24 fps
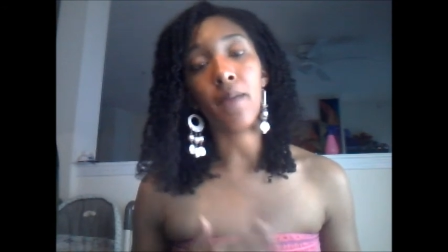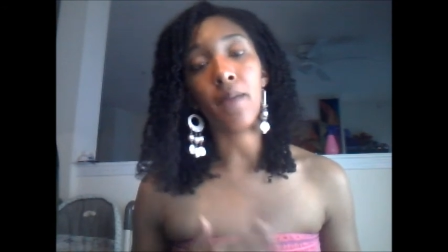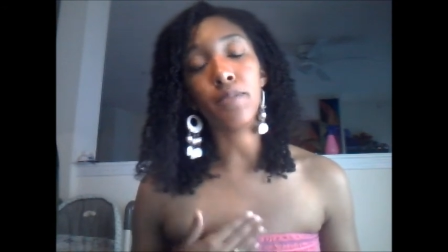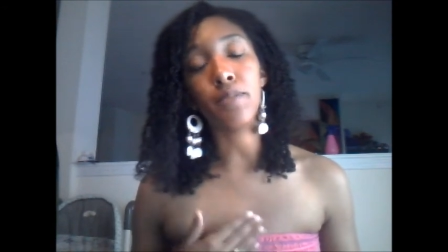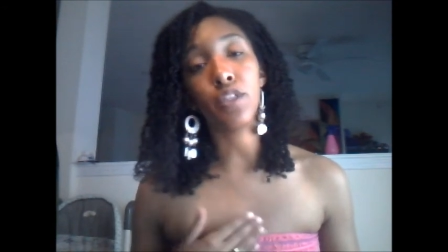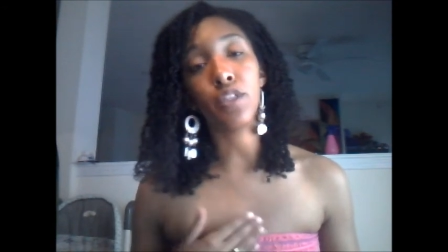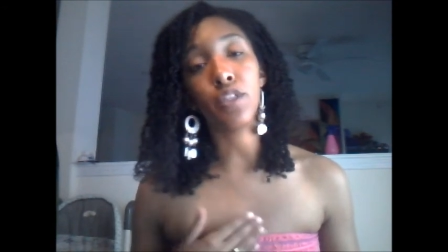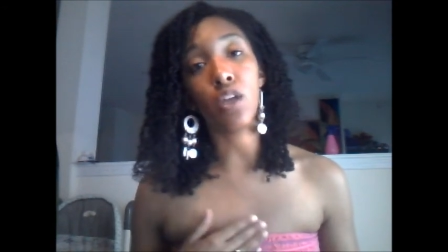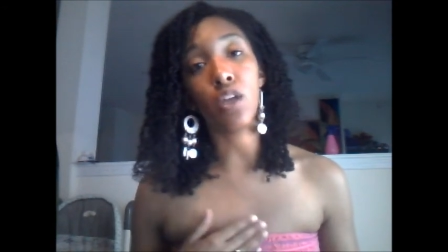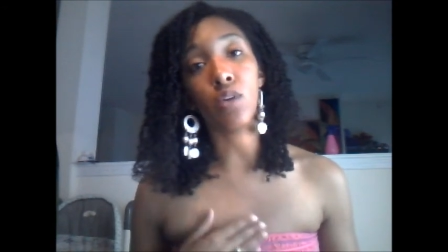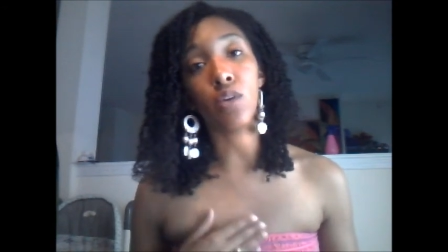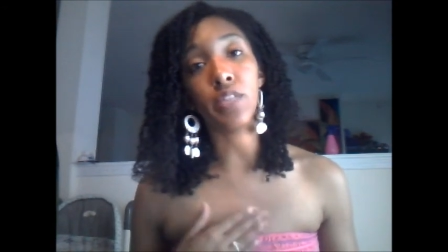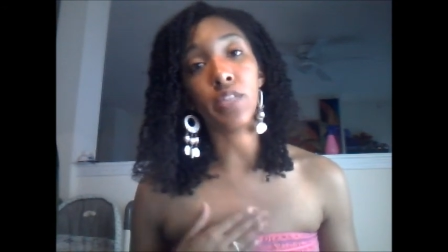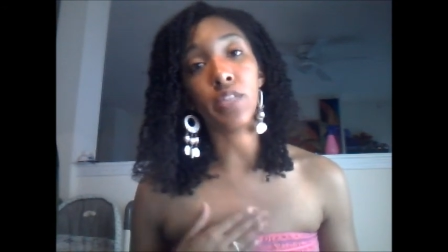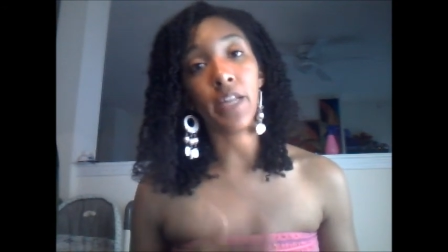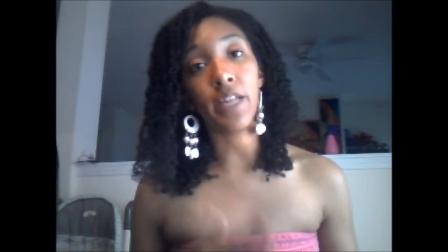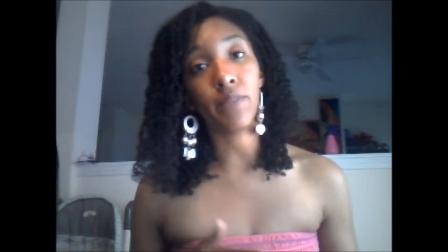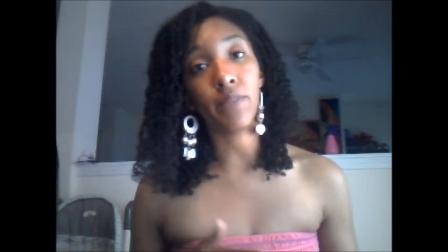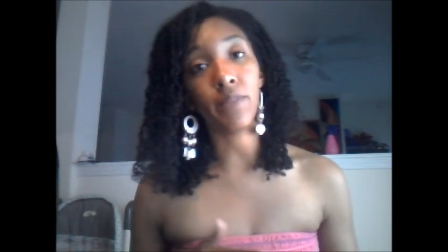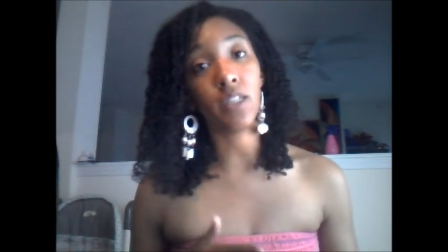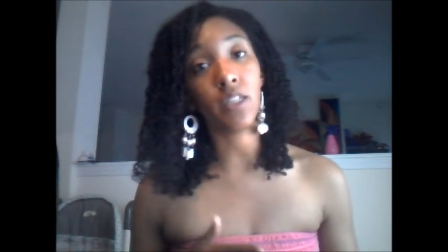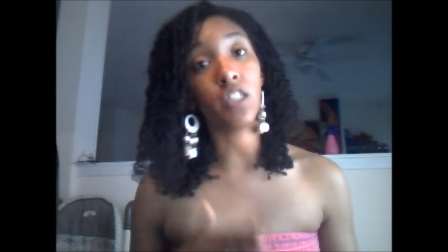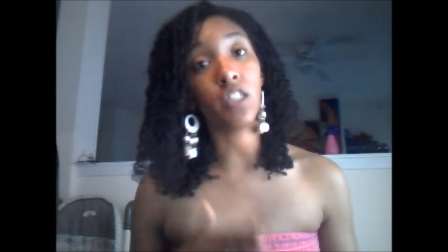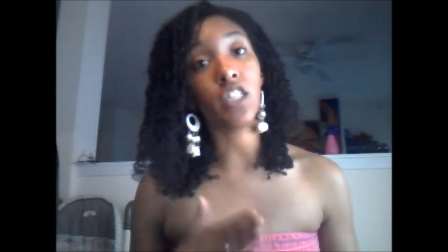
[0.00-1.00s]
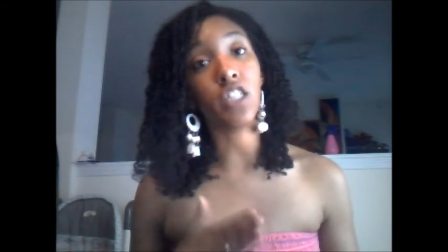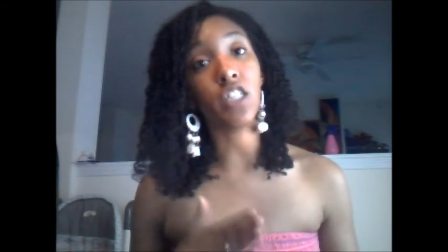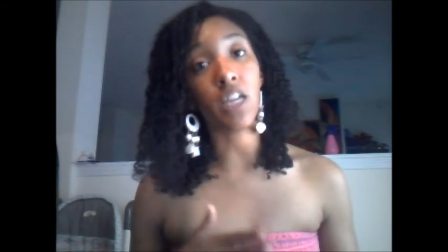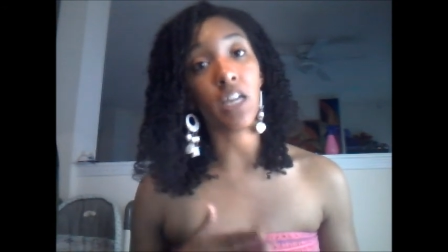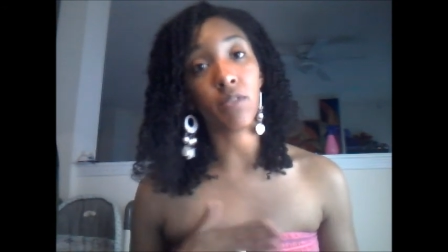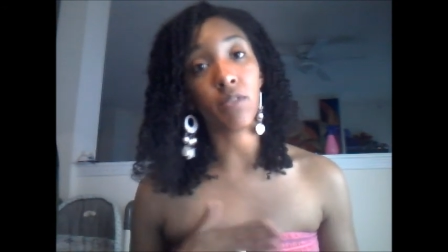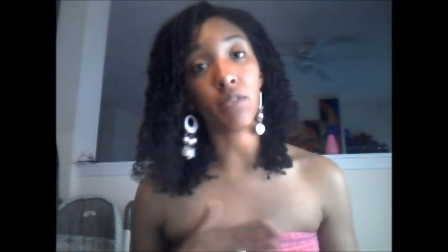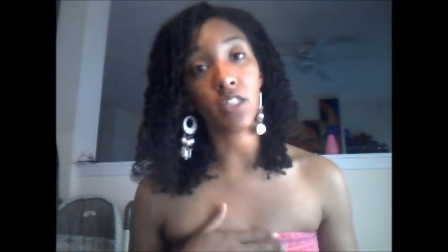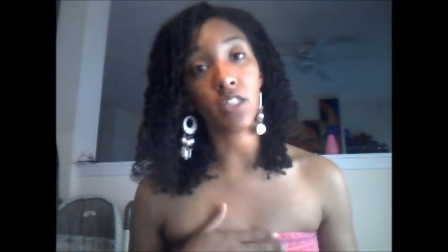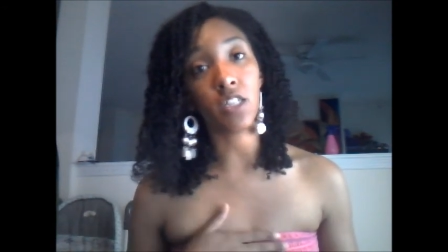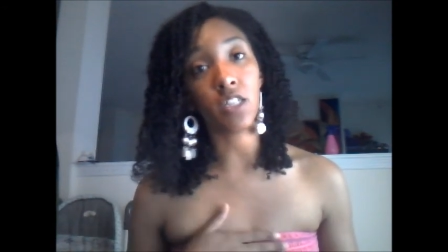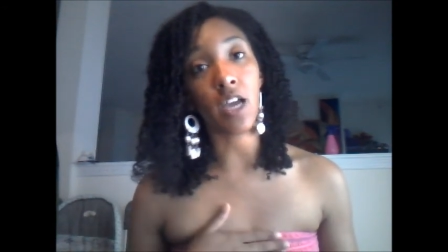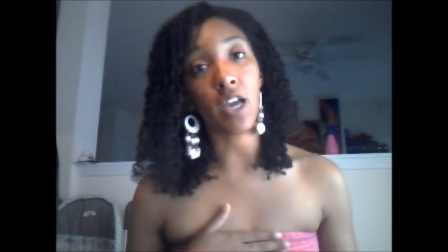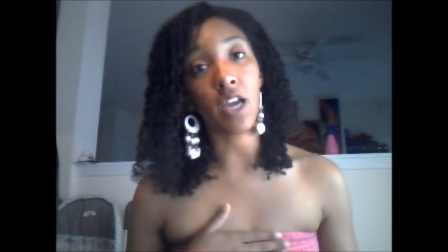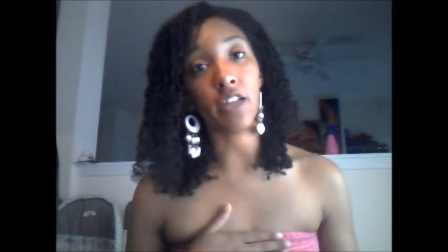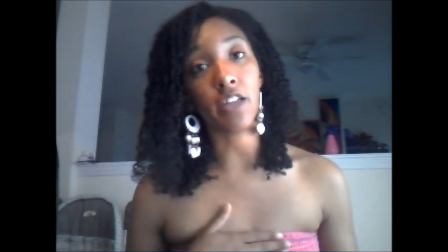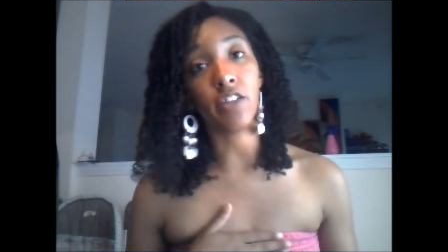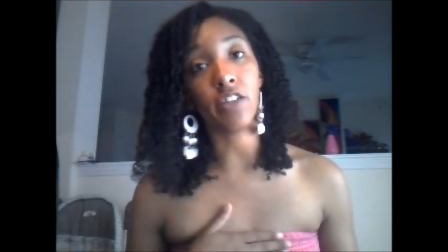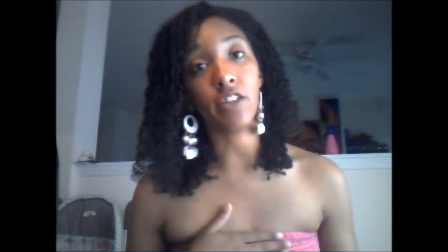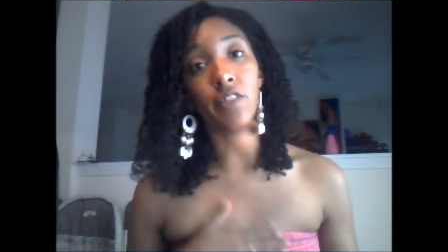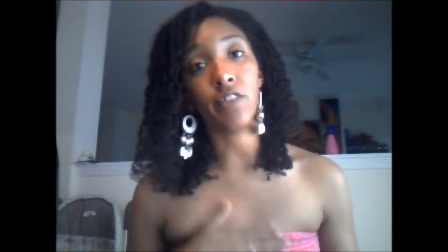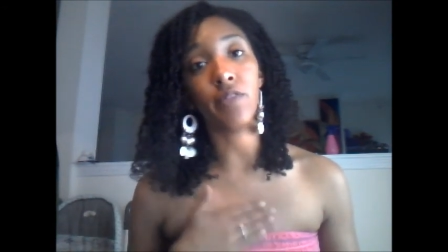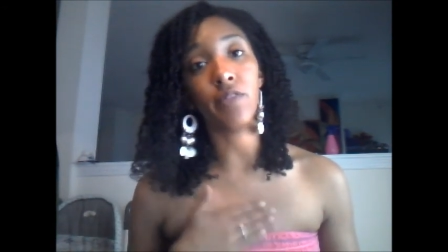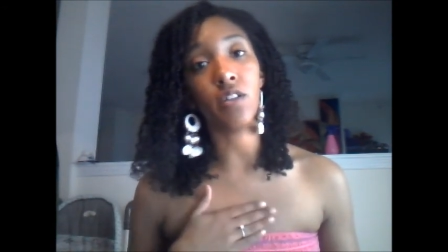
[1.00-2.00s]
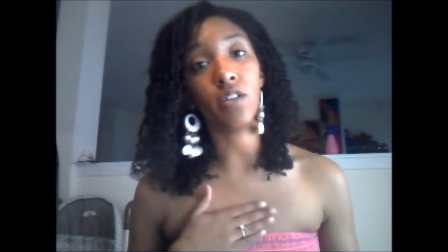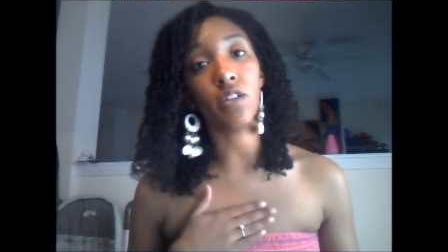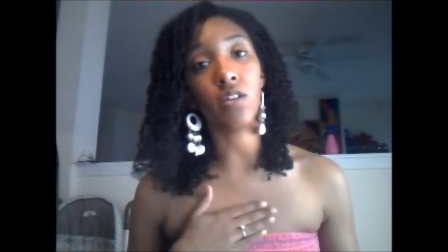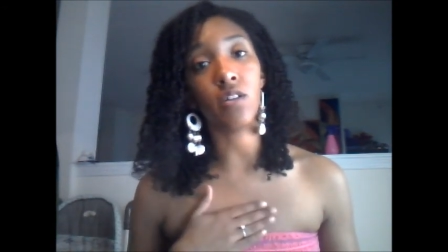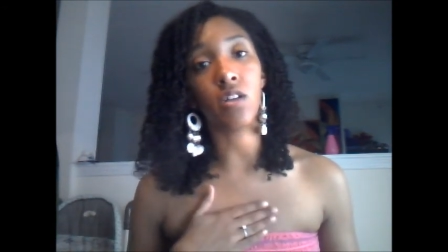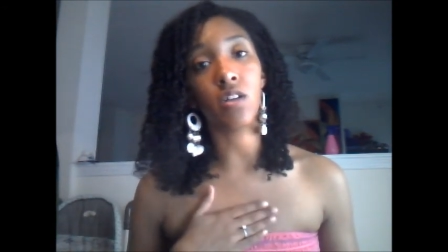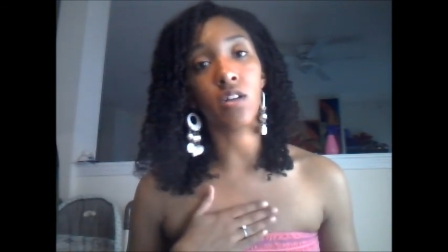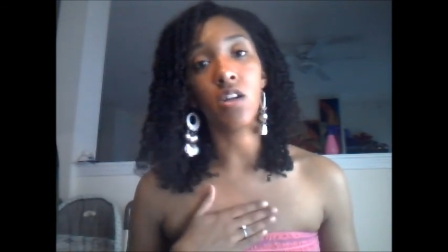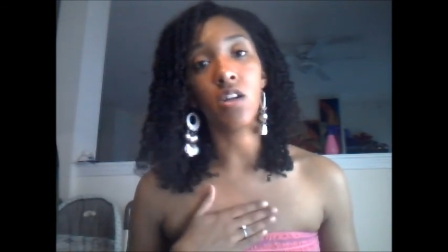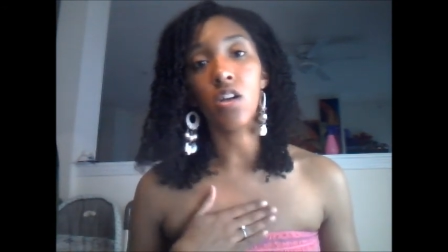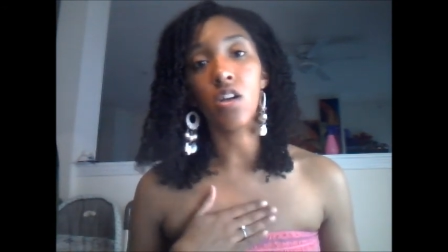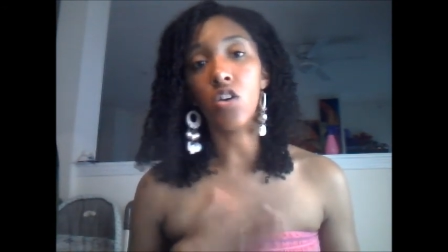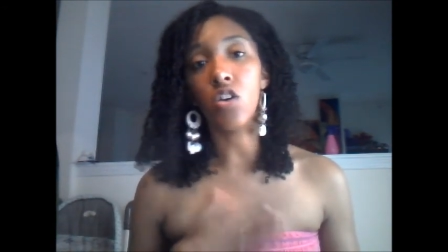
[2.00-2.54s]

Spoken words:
So definitely check with your doctor if you're